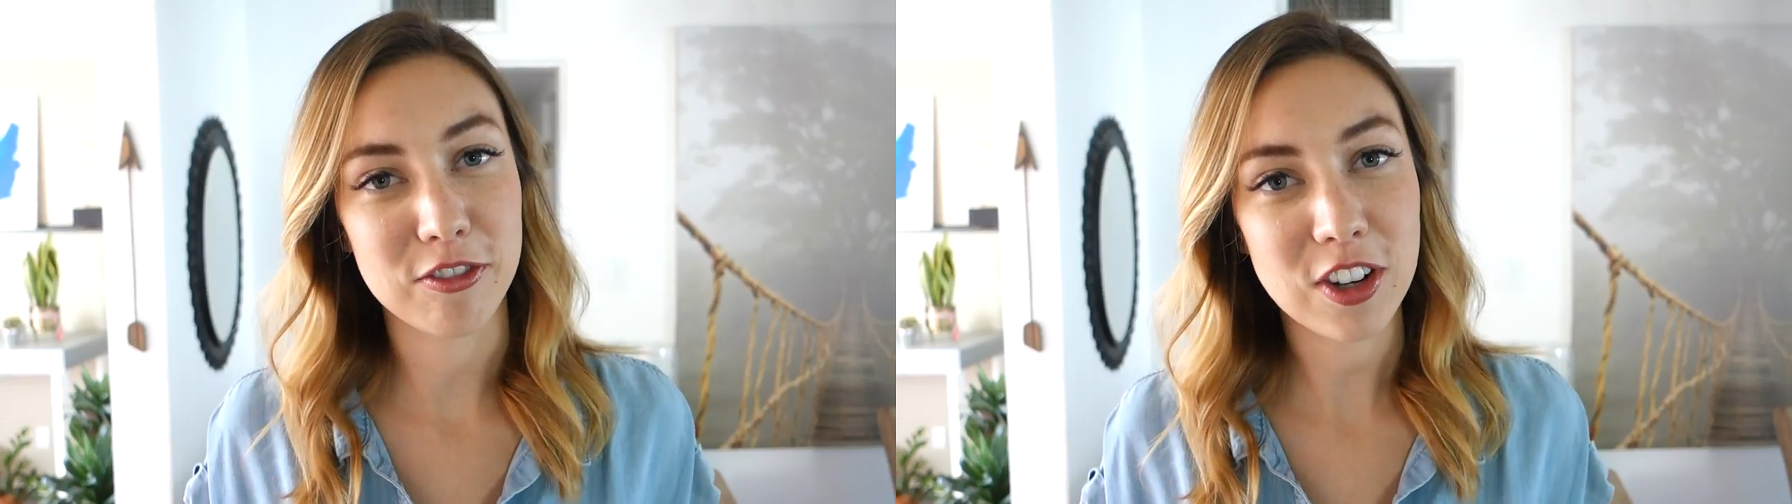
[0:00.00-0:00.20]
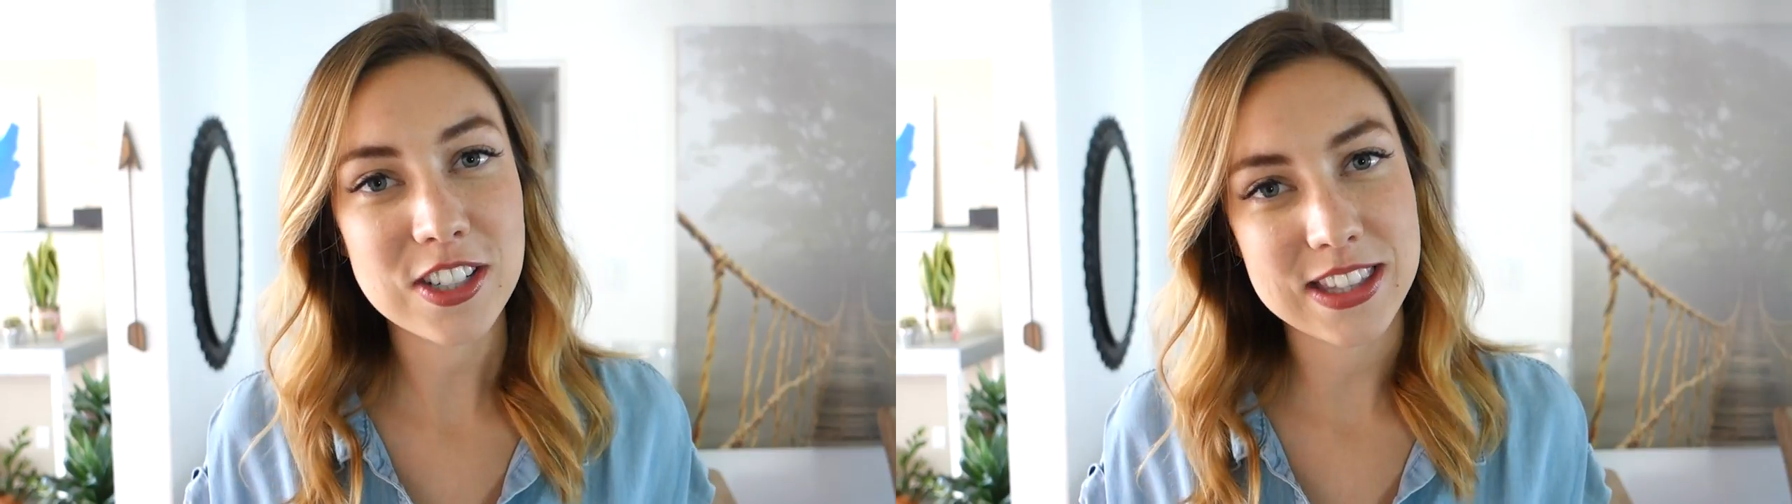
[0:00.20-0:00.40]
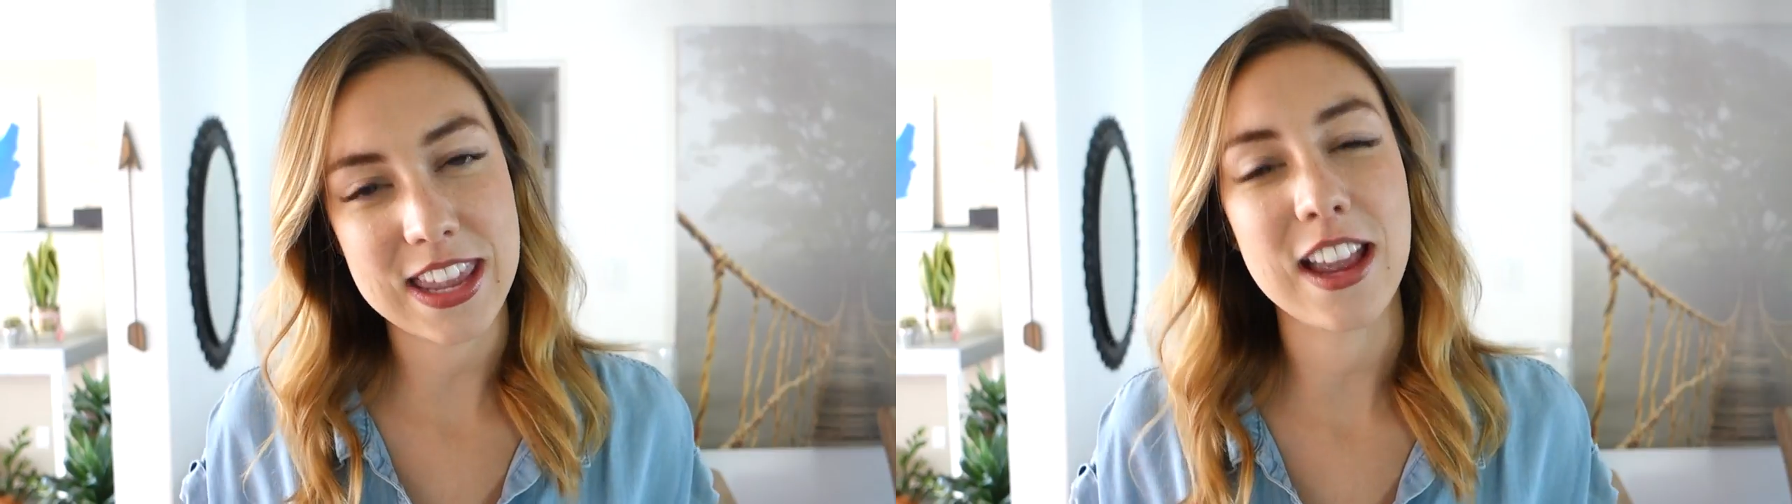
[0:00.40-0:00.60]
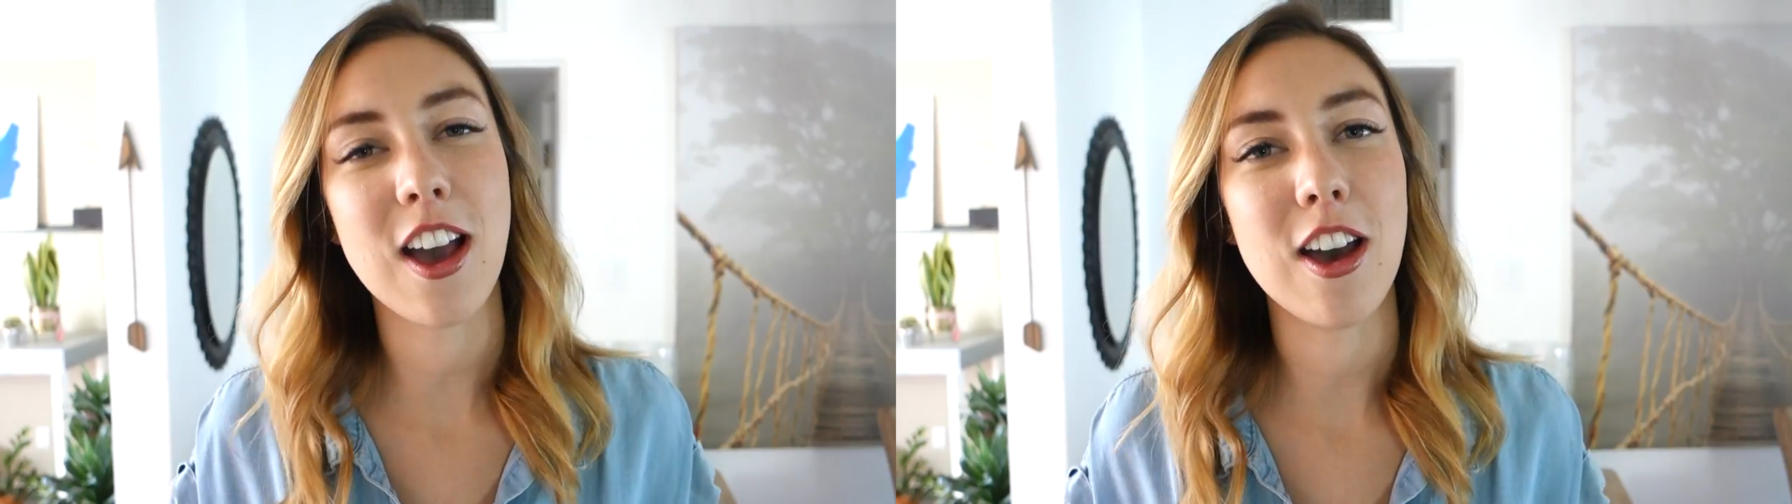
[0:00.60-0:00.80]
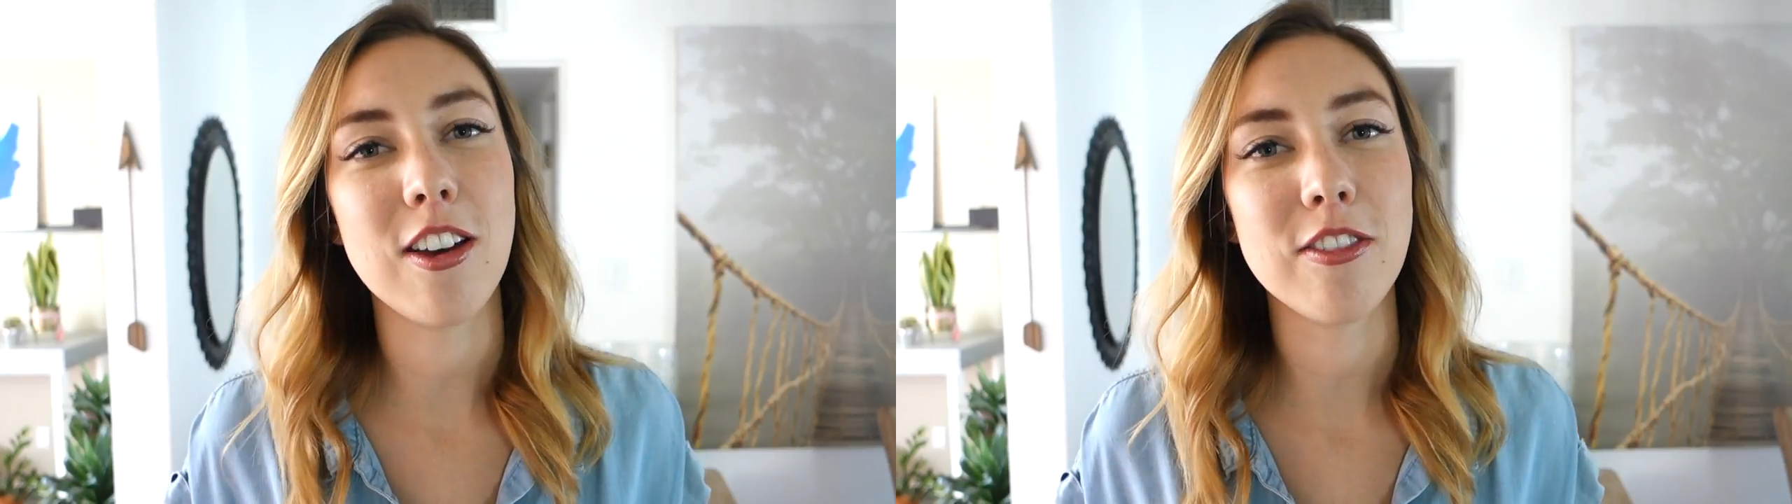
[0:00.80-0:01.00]
first thing
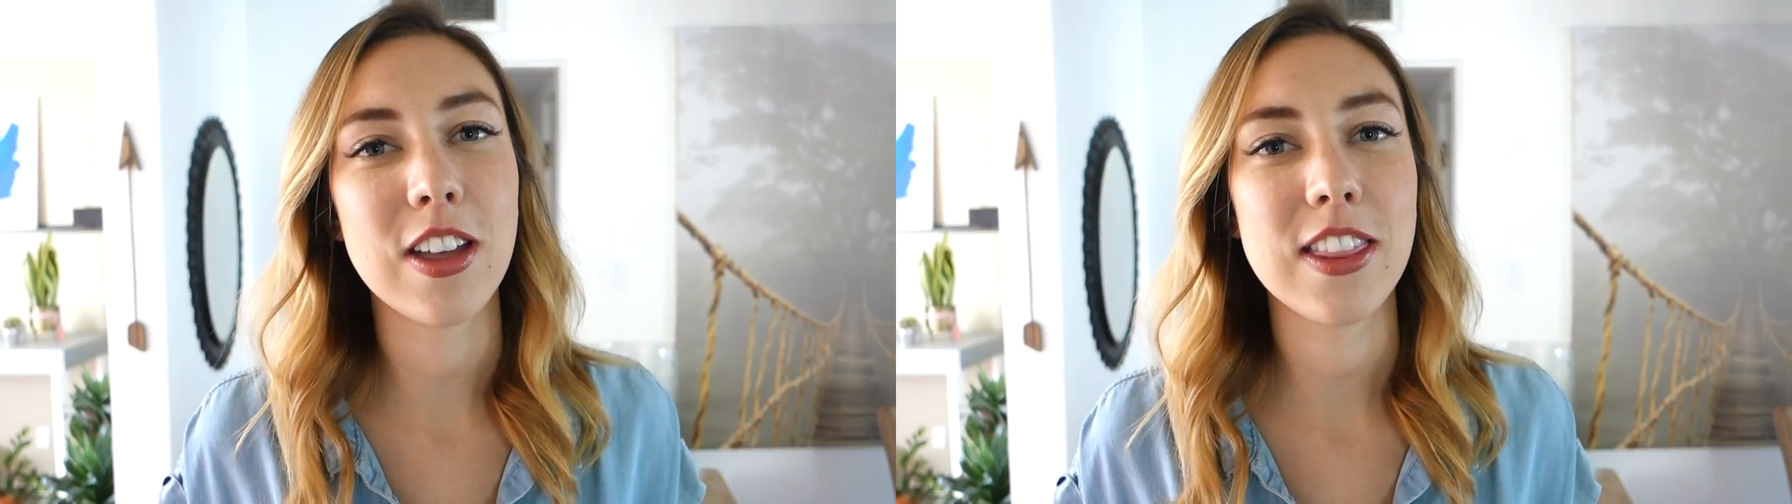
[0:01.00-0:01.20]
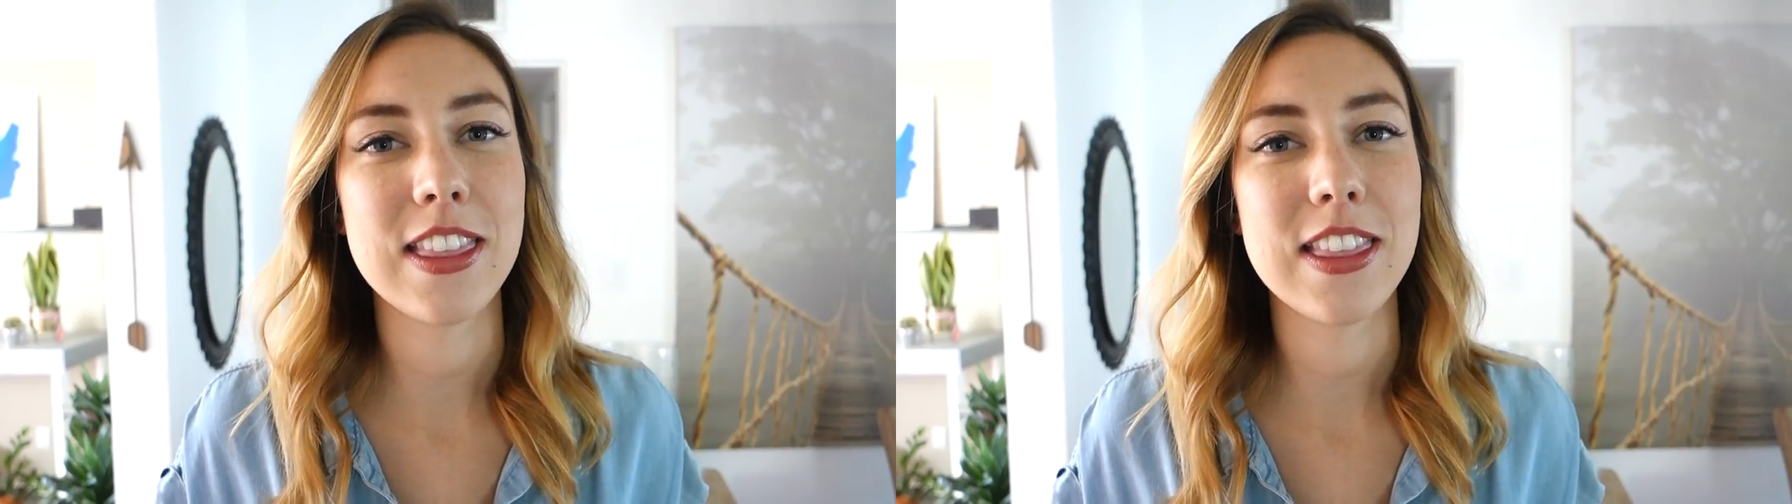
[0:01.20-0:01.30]
of